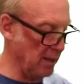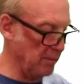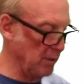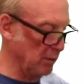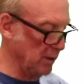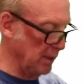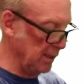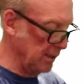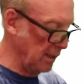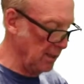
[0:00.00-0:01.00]
That'll be real
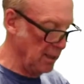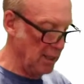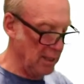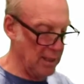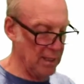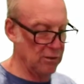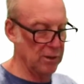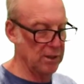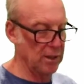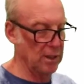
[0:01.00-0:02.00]
easy, and that's
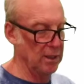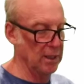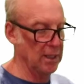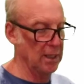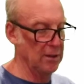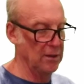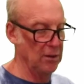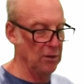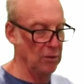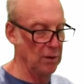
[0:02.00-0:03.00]
what you're gonna hook it
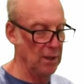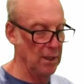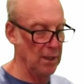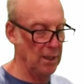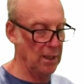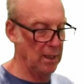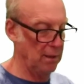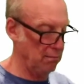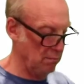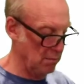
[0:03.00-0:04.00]
to,
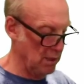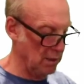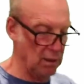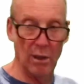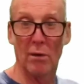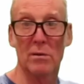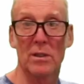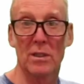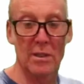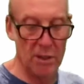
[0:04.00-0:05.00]
you know,
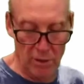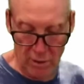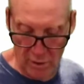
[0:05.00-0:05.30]
just to